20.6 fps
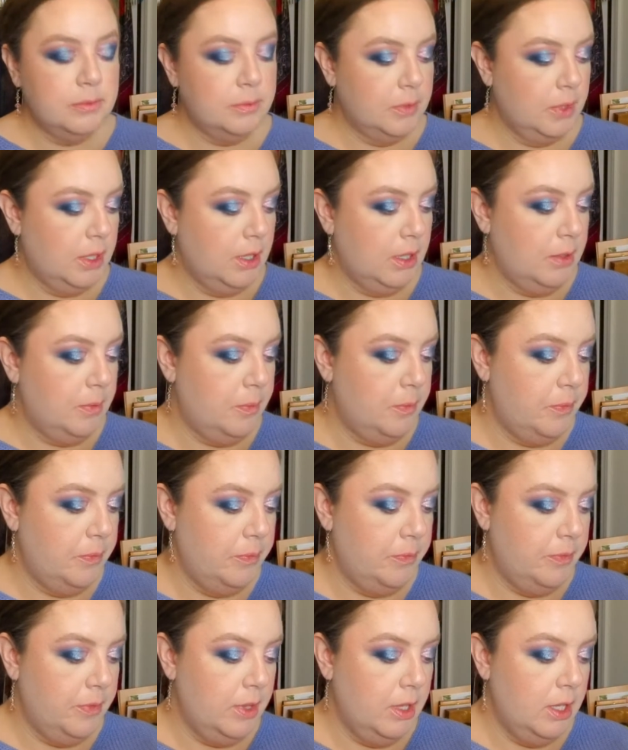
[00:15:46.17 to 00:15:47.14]
Okay,
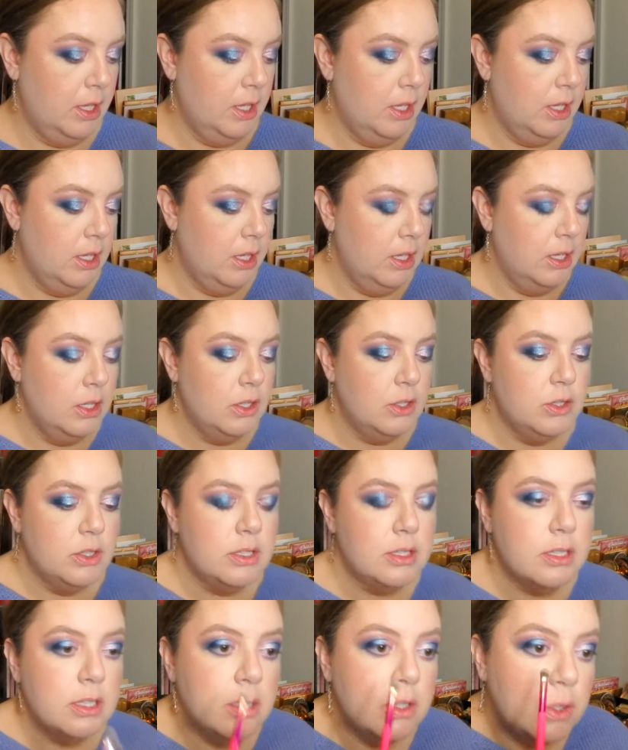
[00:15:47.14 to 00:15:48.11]

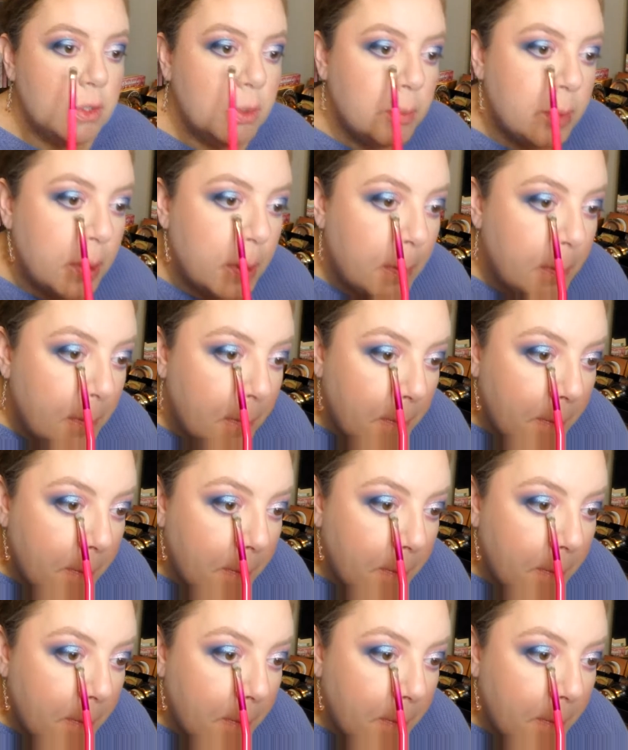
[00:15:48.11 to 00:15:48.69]
just a little bit.